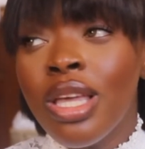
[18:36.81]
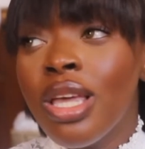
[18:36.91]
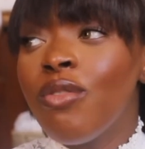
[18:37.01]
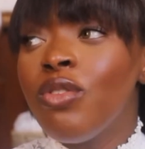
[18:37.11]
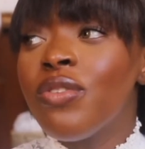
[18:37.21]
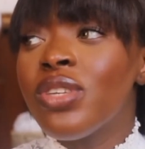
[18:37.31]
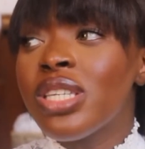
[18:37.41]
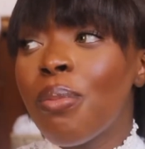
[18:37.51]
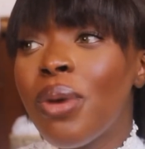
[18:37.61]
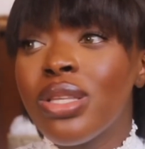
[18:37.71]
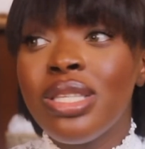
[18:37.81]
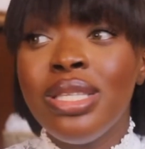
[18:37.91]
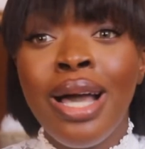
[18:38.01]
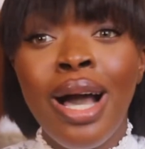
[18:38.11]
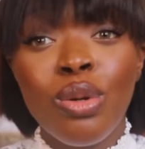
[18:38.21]
even if it's about the
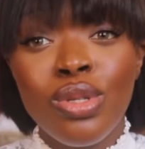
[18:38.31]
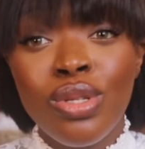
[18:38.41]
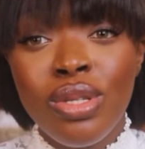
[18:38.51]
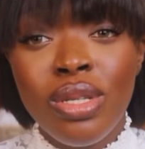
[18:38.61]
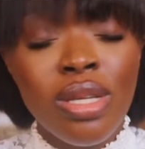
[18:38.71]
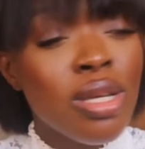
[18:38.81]
house